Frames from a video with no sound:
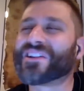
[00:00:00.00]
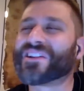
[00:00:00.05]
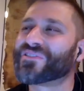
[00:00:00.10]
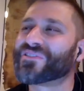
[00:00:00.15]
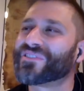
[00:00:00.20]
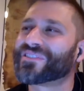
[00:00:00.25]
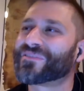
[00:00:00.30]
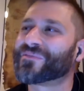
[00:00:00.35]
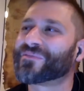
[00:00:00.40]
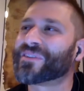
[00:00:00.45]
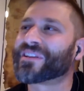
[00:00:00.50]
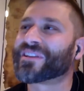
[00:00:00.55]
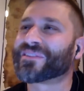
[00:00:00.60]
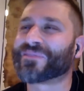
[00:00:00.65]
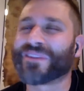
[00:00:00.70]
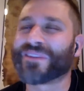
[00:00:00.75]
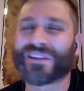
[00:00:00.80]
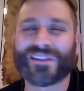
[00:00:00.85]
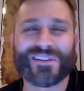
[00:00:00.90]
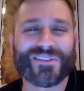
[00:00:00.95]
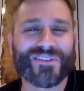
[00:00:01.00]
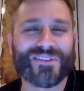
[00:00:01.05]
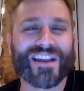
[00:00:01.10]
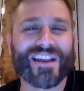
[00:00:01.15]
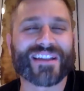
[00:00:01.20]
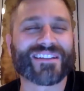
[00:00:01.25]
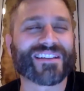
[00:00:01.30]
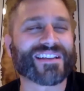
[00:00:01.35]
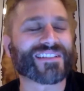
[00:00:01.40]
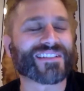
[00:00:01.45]
and just speak, speaking of
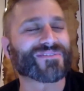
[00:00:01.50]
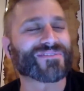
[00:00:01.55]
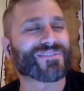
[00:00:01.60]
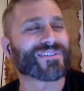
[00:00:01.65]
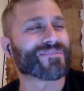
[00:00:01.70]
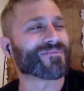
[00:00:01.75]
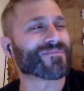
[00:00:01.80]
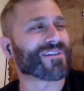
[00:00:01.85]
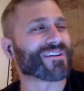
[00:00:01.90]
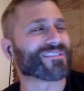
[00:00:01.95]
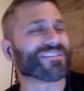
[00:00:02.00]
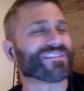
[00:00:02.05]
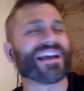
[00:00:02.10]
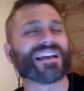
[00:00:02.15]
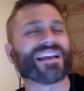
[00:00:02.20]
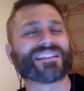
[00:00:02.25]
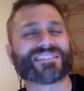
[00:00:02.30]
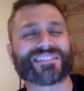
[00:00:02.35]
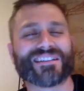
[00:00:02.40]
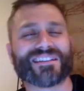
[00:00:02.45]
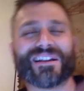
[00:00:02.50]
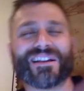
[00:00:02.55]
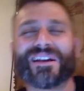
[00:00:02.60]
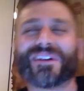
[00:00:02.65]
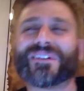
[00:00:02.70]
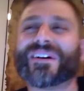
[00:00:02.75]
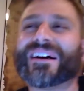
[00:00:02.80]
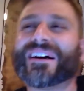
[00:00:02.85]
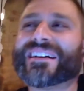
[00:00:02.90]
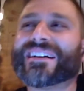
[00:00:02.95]
Dragonlance from our last, you
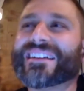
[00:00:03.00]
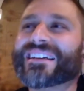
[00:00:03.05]
know, uh,